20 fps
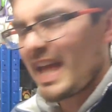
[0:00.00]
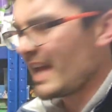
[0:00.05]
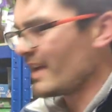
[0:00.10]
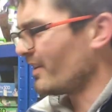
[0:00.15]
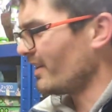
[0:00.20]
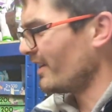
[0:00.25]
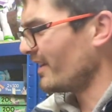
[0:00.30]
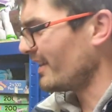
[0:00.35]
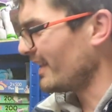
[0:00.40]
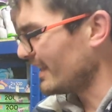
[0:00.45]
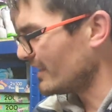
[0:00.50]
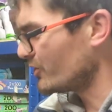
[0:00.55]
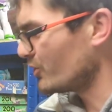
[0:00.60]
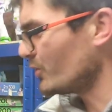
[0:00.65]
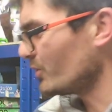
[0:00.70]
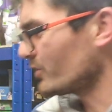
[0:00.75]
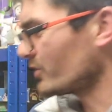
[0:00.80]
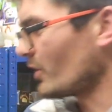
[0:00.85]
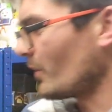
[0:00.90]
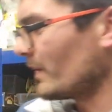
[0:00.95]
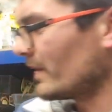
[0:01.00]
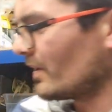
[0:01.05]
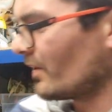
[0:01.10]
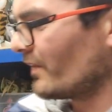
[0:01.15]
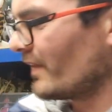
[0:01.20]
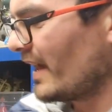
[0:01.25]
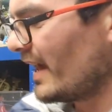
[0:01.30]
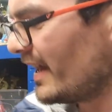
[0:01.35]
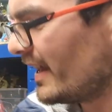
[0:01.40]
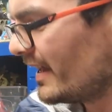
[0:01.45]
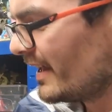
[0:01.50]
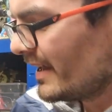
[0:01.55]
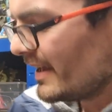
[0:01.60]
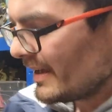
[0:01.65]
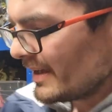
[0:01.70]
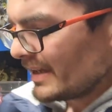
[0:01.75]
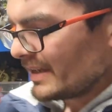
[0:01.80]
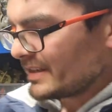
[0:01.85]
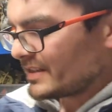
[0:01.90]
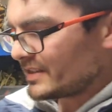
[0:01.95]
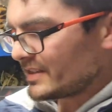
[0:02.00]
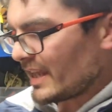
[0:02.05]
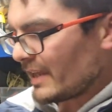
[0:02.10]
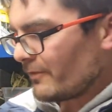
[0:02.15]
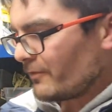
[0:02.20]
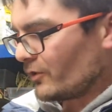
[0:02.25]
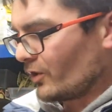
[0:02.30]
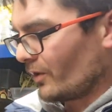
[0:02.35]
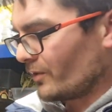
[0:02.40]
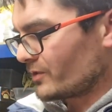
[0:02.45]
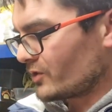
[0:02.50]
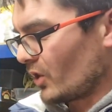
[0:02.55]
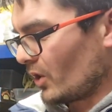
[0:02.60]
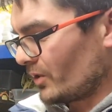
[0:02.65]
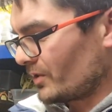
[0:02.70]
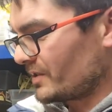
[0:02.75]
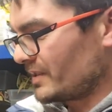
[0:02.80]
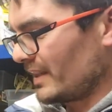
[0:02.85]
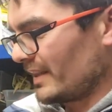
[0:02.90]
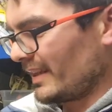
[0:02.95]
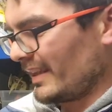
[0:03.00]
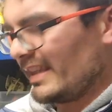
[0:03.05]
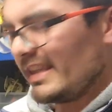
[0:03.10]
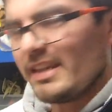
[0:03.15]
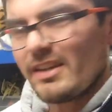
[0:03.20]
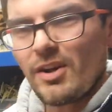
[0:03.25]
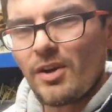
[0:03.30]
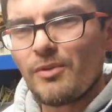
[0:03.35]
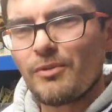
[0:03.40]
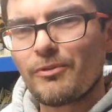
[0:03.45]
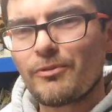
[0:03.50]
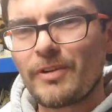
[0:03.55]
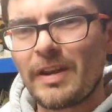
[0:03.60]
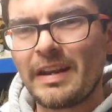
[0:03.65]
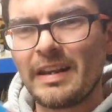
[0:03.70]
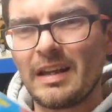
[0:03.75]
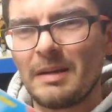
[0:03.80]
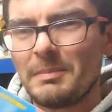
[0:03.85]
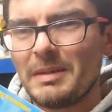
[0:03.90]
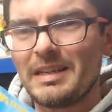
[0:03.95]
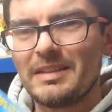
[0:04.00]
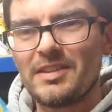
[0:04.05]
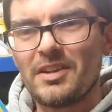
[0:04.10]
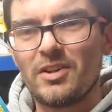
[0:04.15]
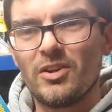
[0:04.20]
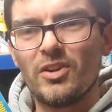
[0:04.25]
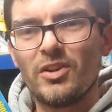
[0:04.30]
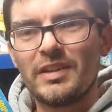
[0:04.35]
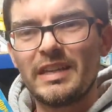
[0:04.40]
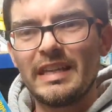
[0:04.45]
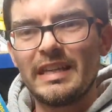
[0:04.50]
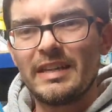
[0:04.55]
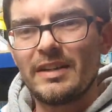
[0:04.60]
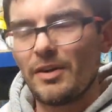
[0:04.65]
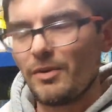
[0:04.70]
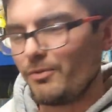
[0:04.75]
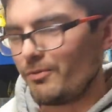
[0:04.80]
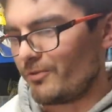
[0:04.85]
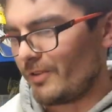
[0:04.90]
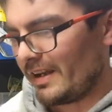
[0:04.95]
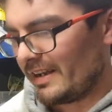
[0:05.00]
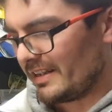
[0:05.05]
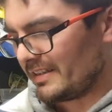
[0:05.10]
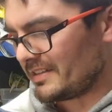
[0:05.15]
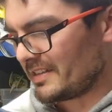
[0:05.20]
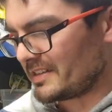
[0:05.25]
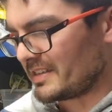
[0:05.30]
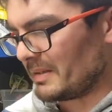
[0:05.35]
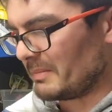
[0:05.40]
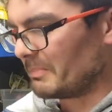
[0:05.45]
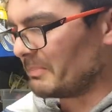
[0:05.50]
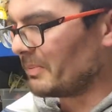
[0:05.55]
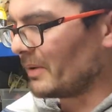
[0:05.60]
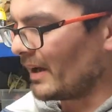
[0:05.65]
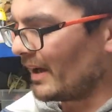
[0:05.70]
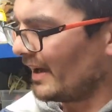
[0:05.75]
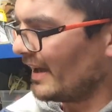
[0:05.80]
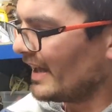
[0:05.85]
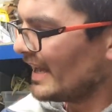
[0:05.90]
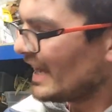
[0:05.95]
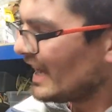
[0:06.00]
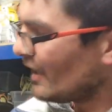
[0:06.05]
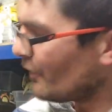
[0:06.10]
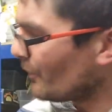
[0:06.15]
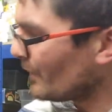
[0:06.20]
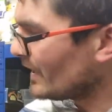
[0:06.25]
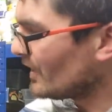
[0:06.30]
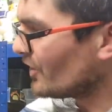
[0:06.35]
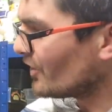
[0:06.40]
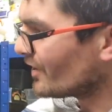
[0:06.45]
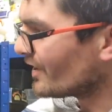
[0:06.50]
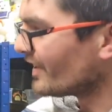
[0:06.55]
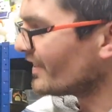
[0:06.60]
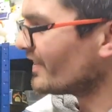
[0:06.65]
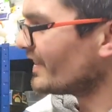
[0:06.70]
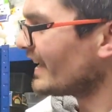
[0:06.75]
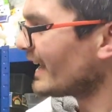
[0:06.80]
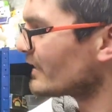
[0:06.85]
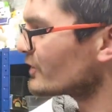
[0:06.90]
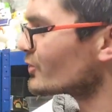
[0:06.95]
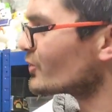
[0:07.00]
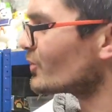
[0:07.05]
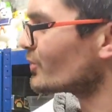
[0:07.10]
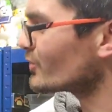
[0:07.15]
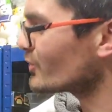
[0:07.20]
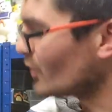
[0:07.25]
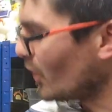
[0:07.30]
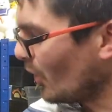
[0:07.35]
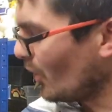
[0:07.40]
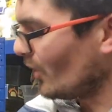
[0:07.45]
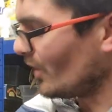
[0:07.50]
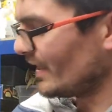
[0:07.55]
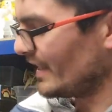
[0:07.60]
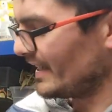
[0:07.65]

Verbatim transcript: uh, uh issues going on there safe, non-toxic, eco-friendly. I mean, doesn't look eco-friendly, does it? But if we look at the actual toy